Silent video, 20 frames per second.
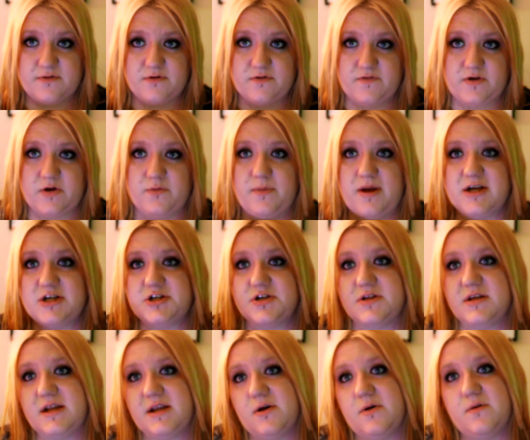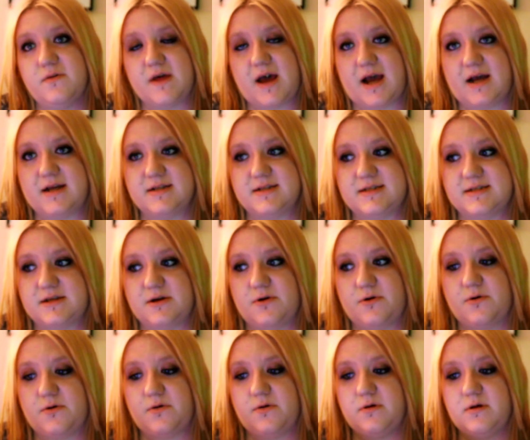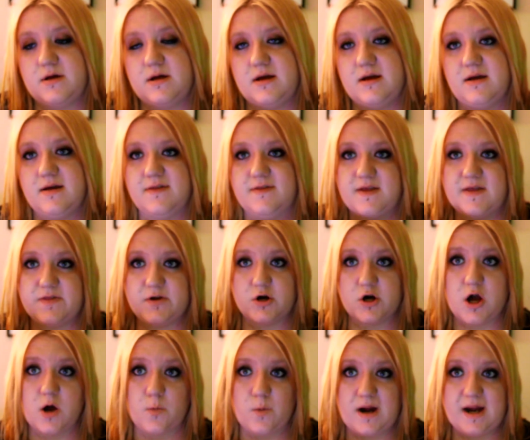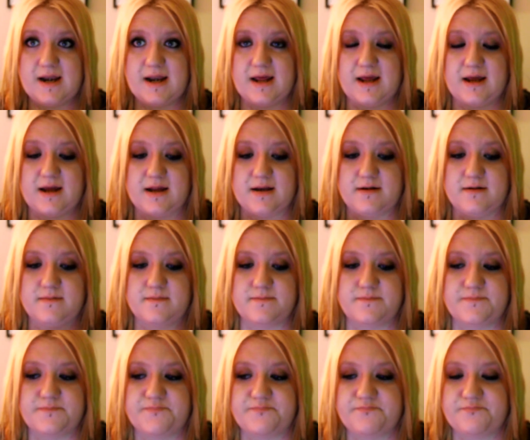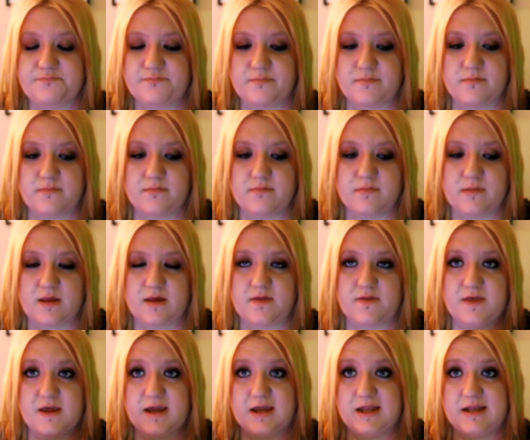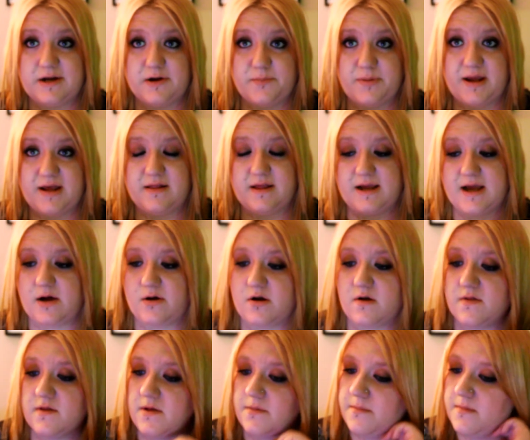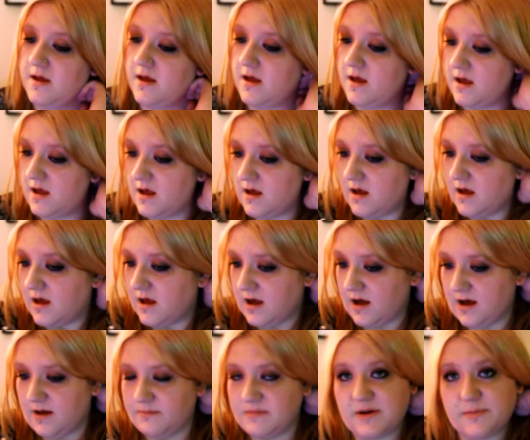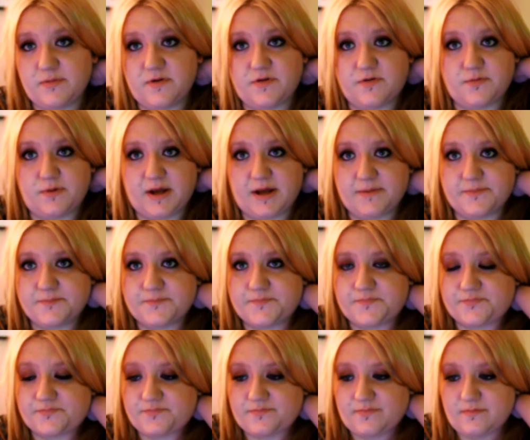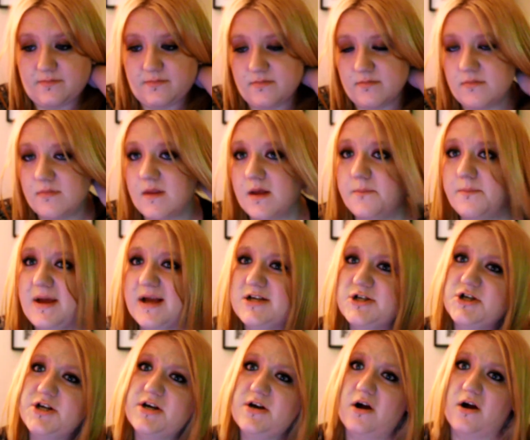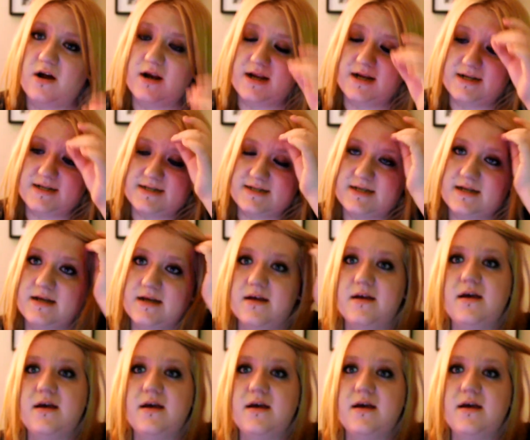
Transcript: review, make sure they know that, so that they're not waiting and thinking you're bailing out on them. Number 3, make sure you're honest.